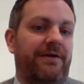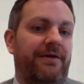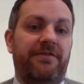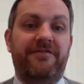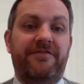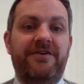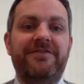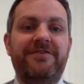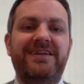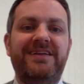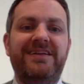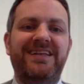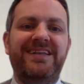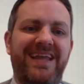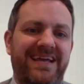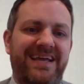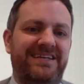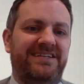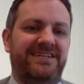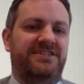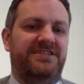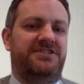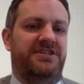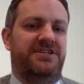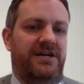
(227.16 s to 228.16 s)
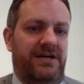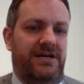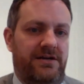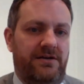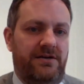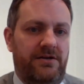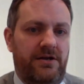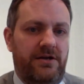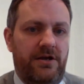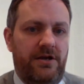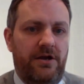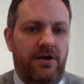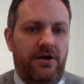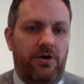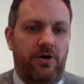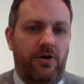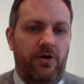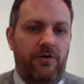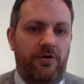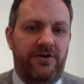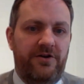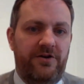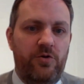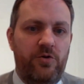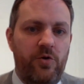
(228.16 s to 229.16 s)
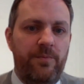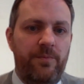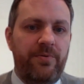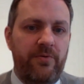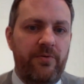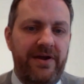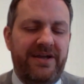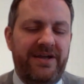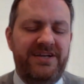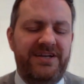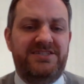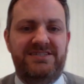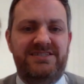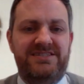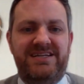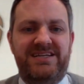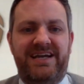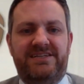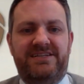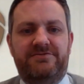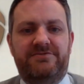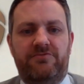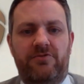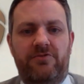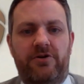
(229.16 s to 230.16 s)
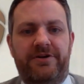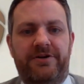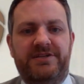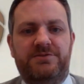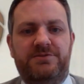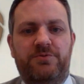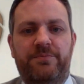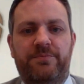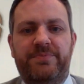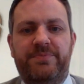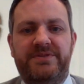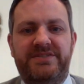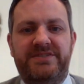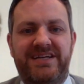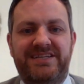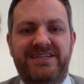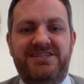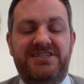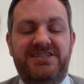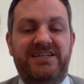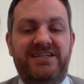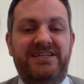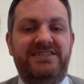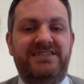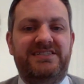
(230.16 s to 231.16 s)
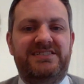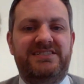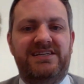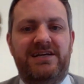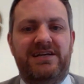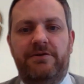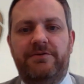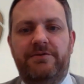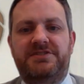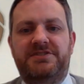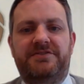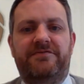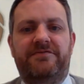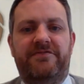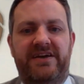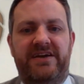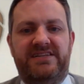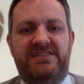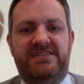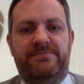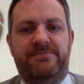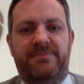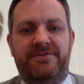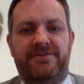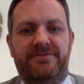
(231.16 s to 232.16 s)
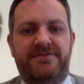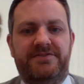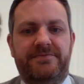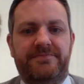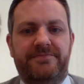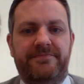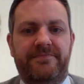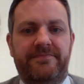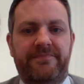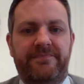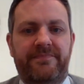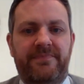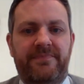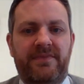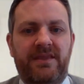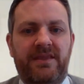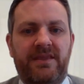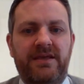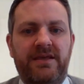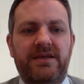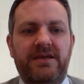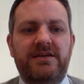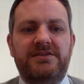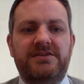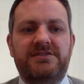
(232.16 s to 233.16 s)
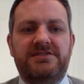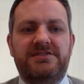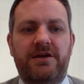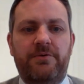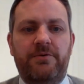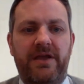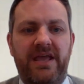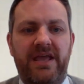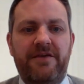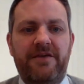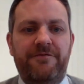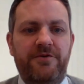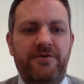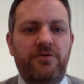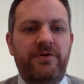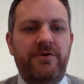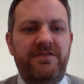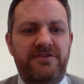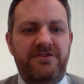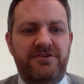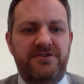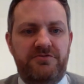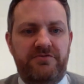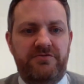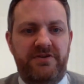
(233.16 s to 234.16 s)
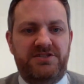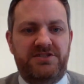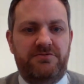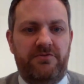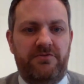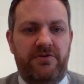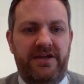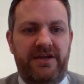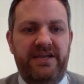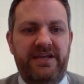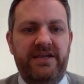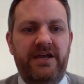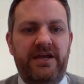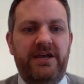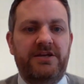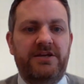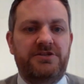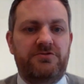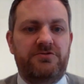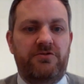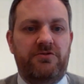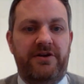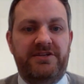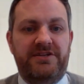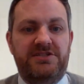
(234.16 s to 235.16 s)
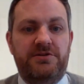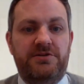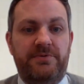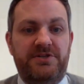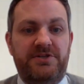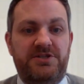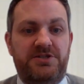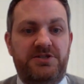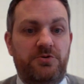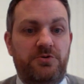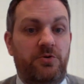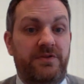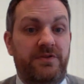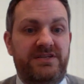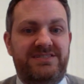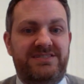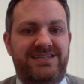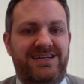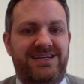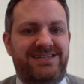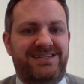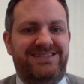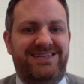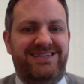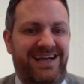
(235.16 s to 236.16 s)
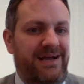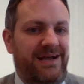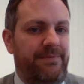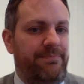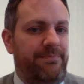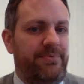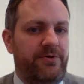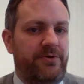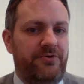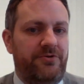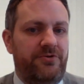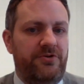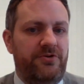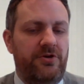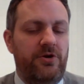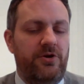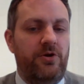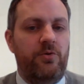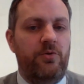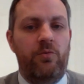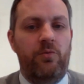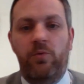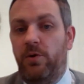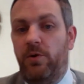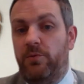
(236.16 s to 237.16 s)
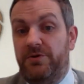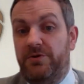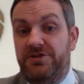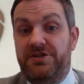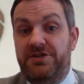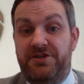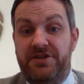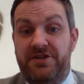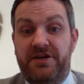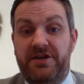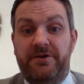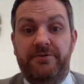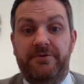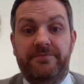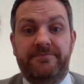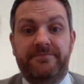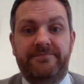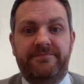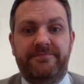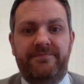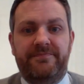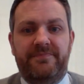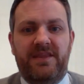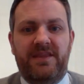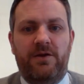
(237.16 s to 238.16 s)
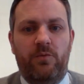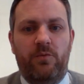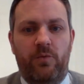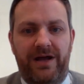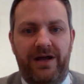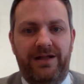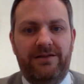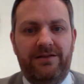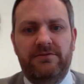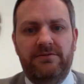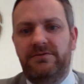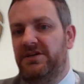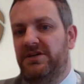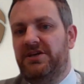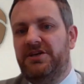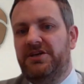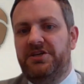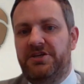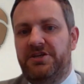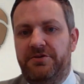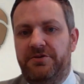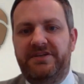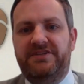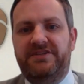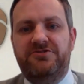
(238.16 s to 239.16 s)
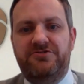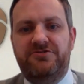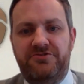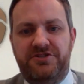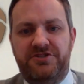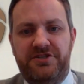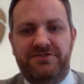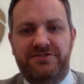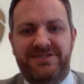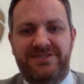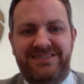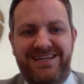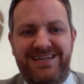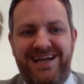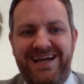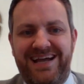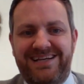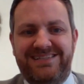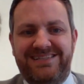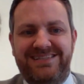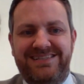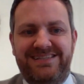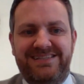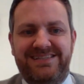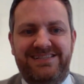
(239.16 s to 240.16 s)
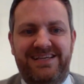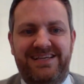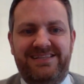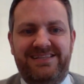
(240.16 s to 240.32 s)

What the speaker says: Now, the very nature of a corporation tax rise would potentially discourage investment. So if you're in the Treasury trying to ensure this doesn't happen, what would you do? Well, you'd introduce a tax